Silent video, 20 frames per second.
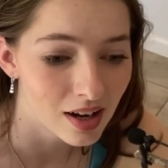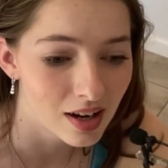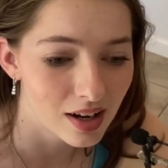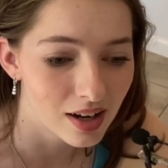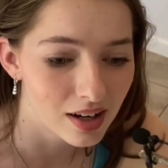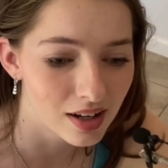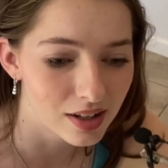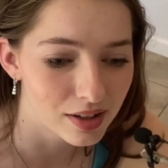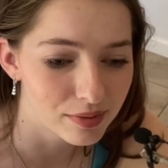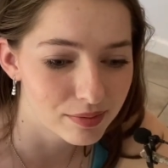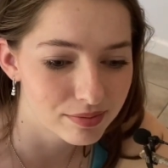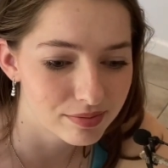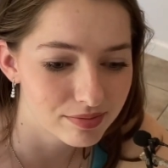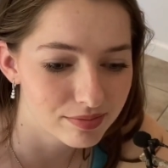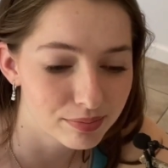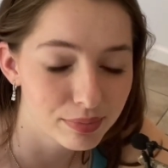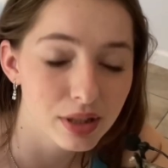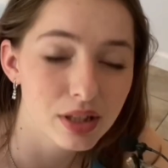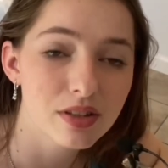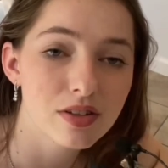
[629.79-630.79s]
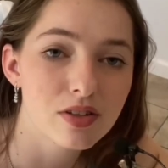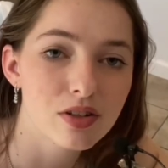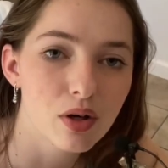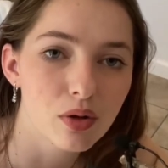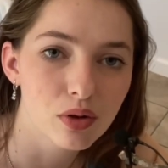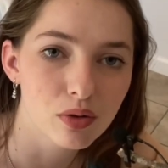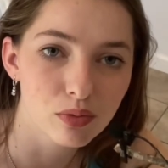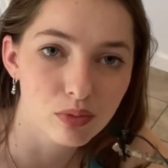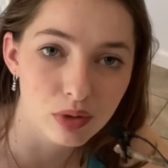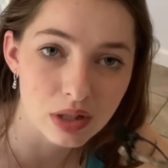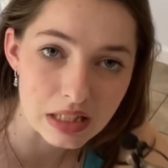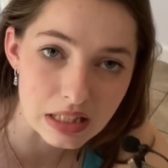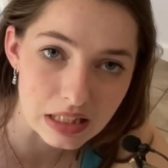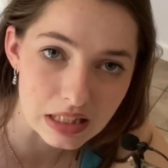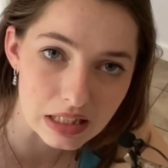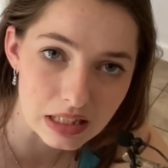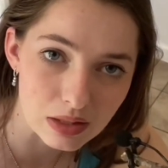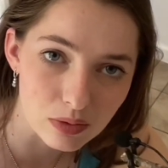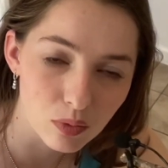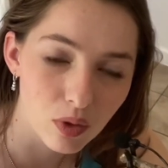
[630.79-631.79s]
But so the
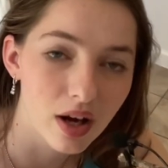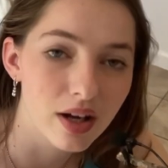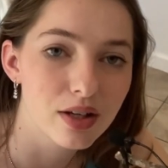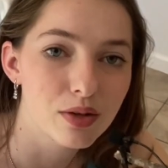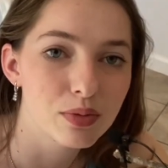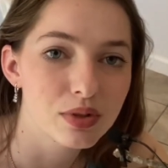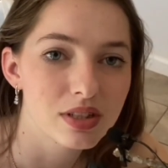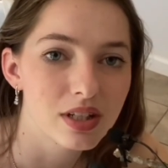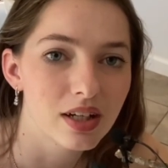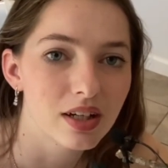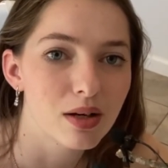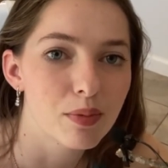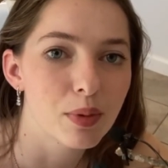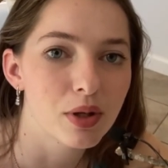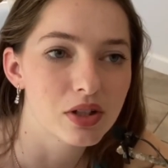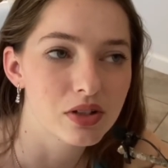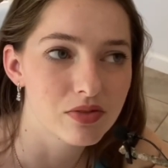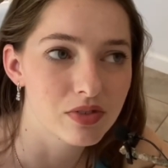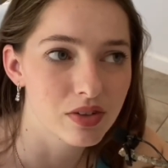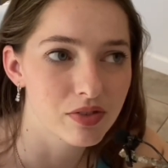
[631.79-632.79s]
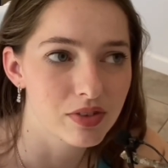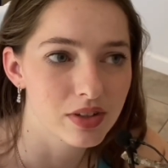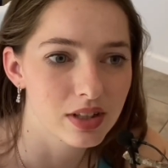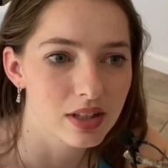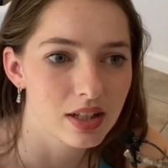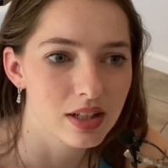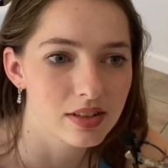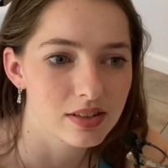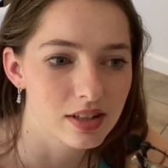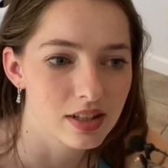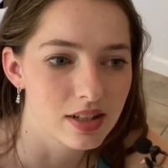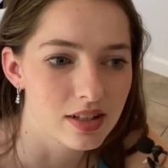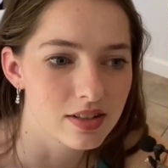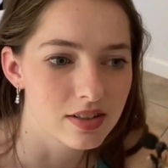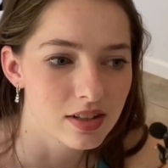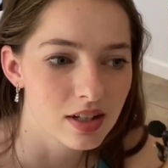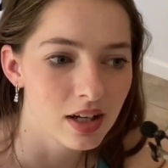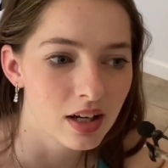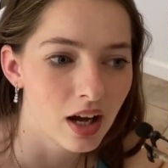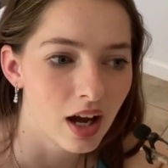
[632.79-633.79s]
reason why you would take a bunch of different things
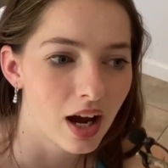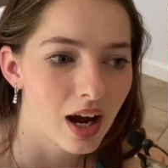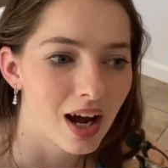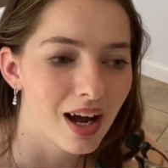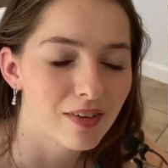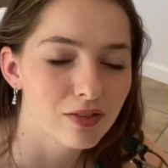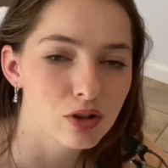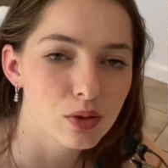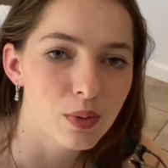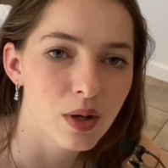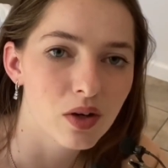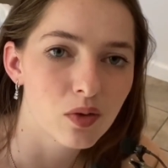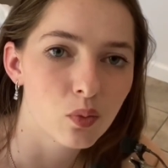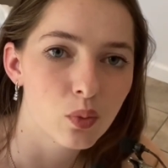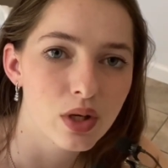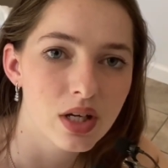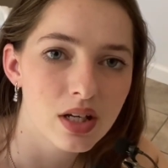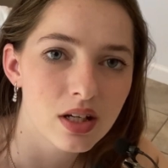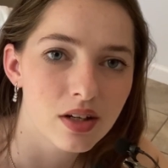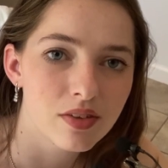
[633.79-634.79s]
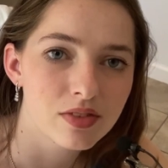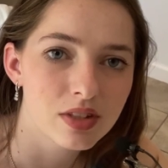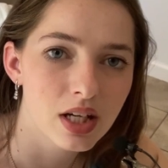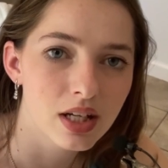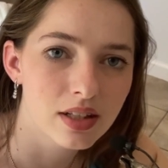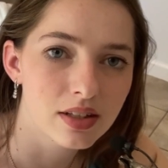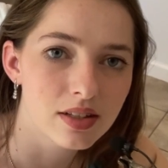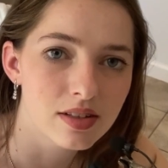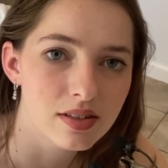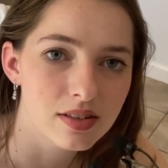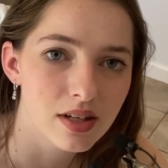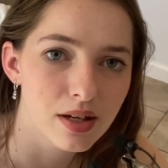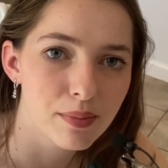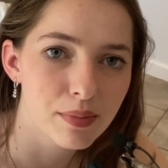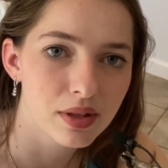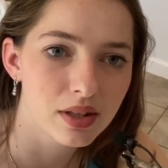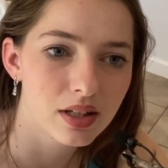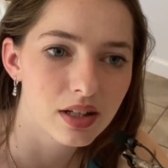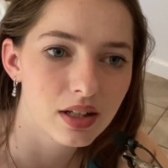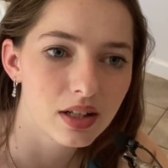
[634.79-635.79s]
is after about a week of taking the same
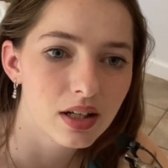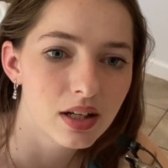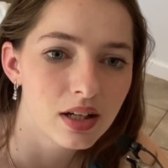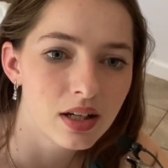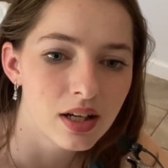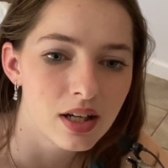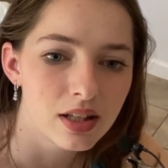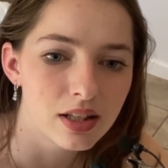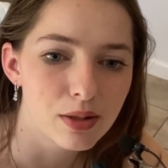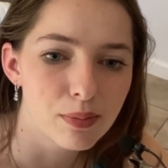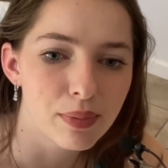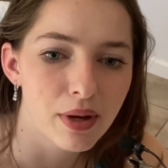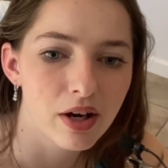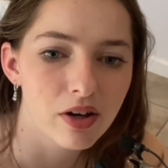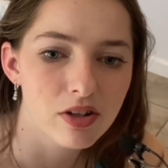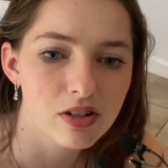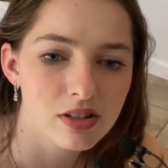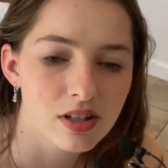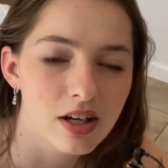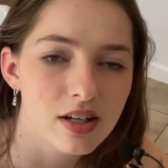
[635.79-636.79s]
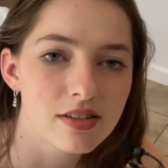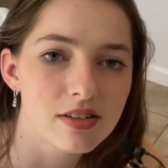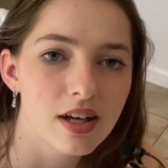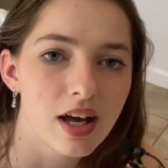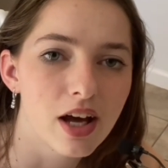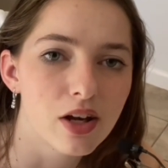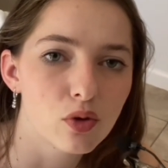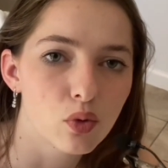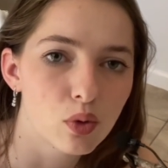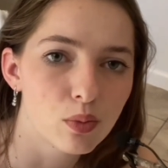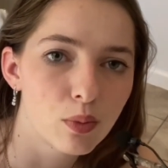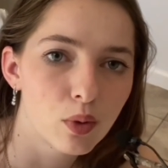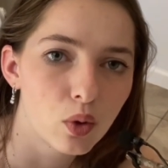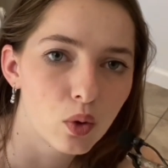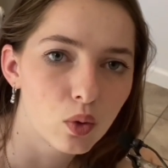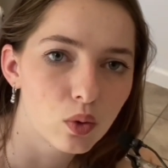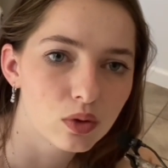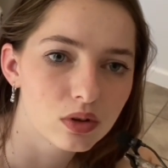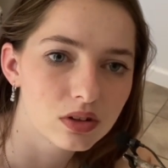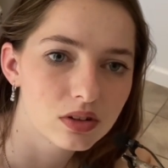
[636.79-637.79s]
thing, the parasites and or
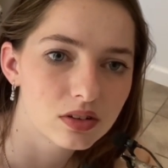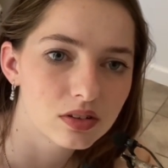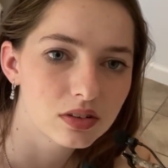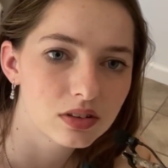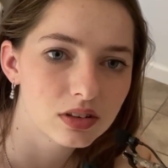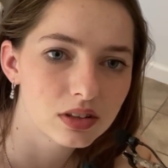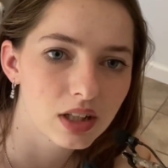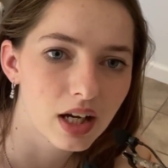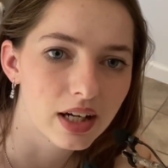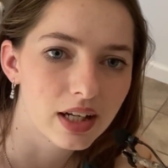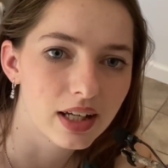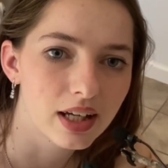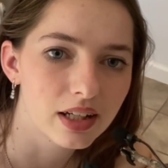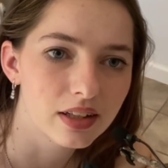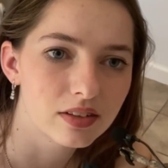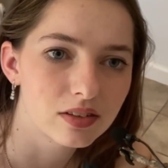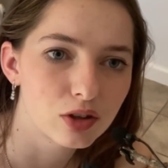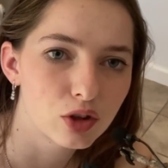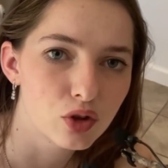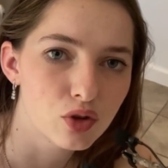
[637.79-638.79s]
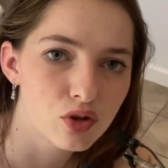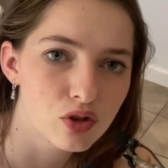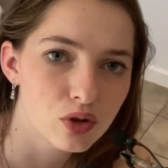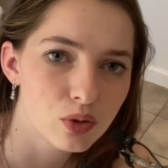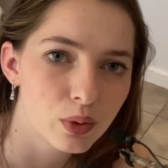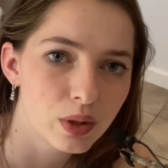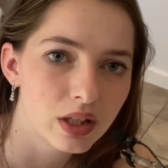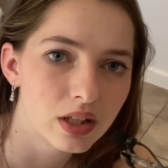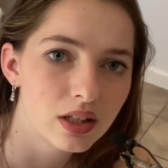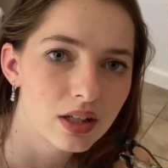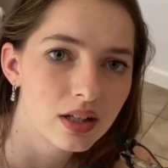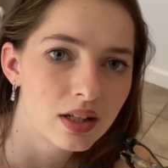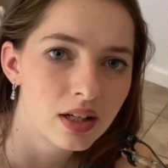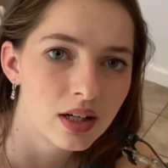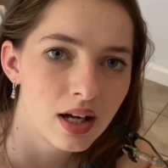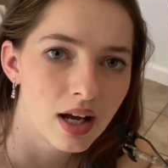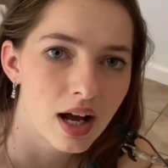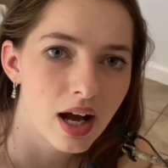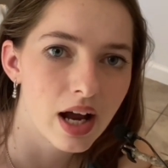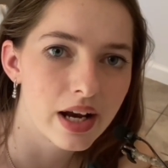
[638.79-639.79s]
mold kind of get used to it,
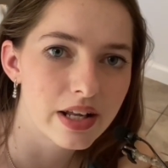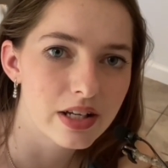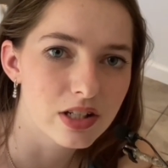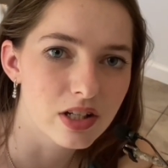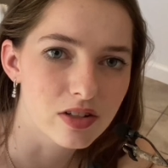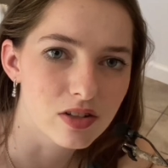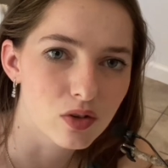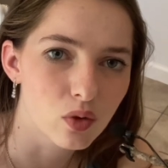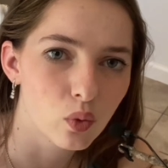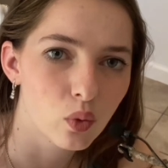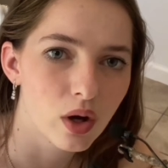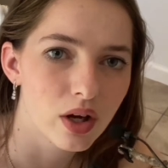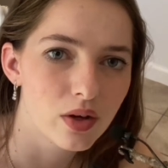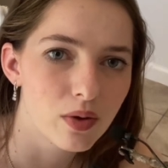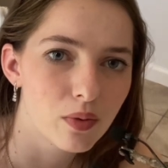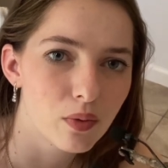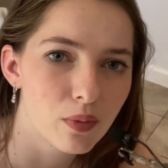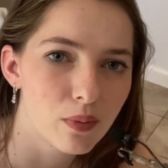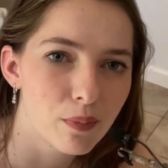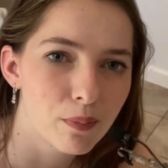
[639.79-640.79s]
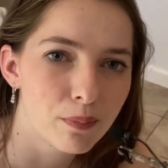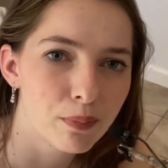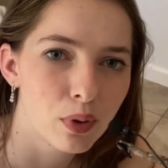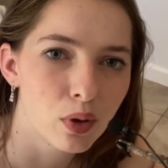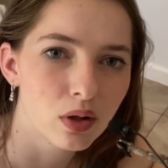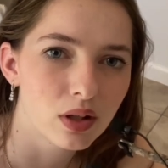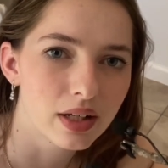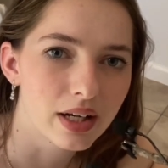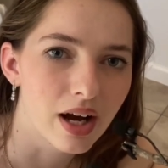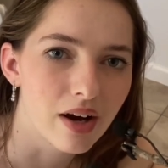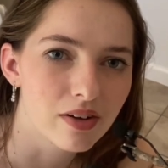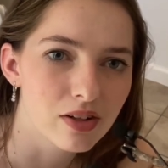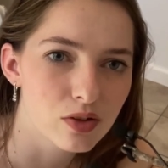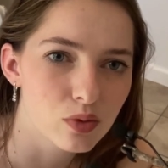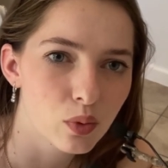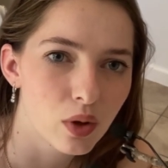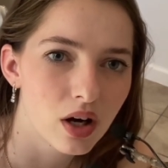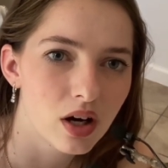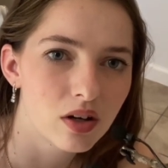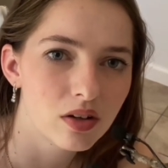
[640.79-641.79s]
and it doesn't quite pull it out as
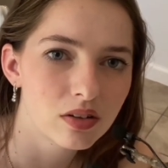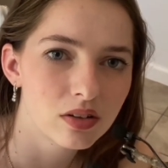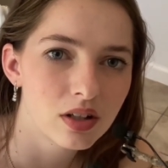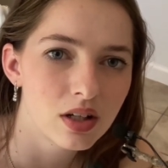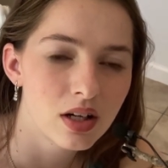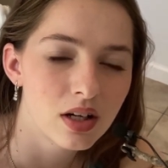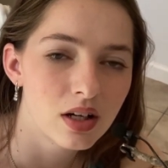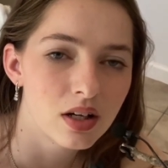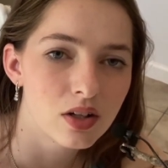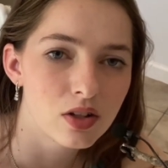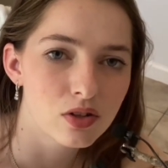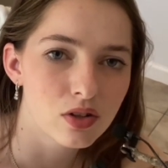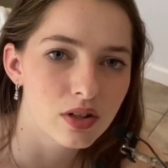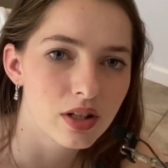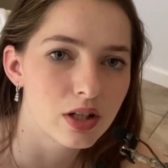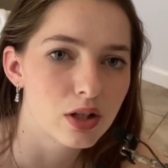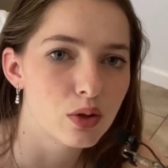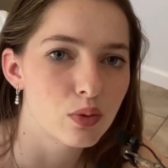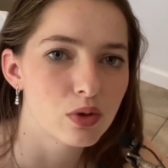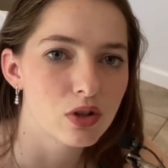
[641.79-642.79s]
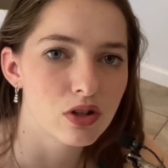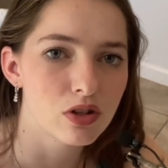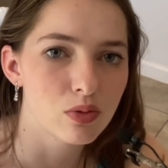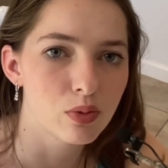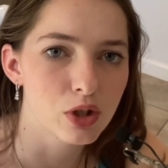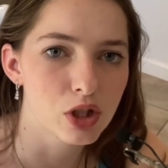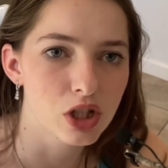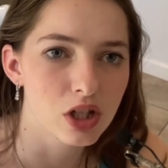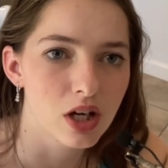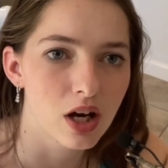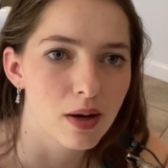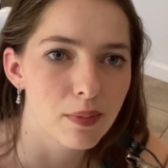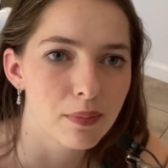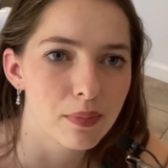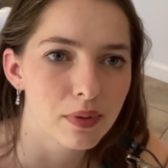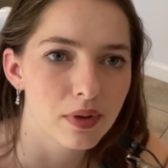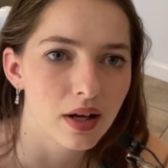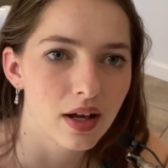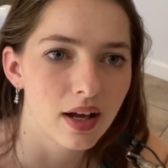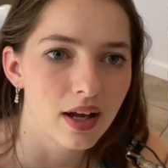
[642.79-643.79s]
well. So then you would switch it
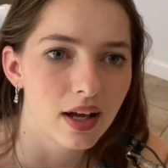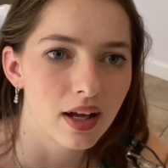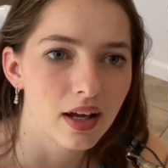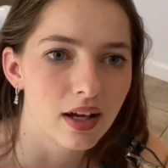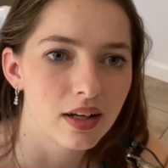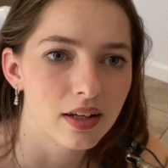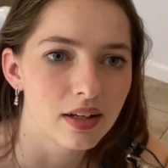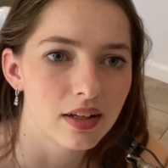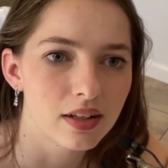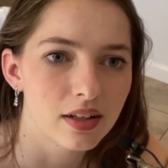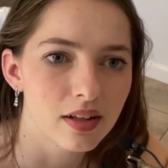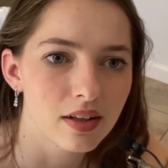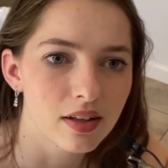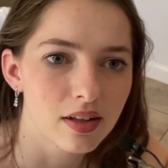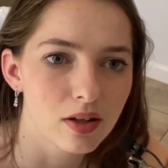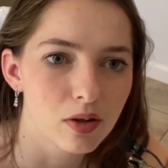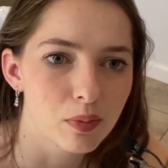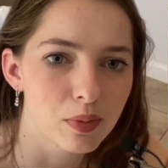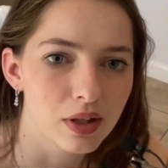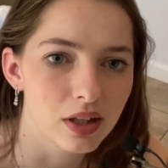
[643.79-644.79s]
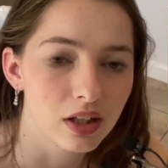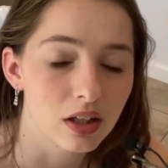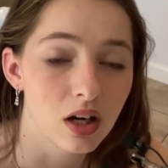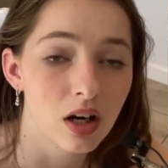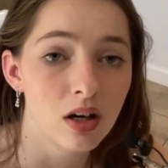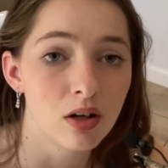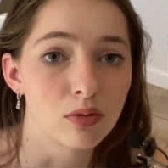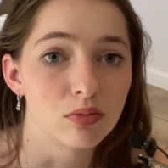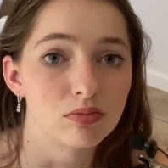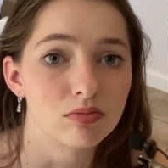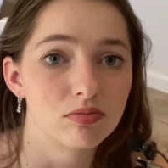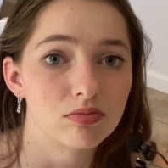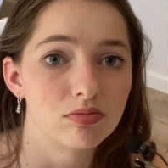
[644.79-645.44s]
up, and they'll be like, oh,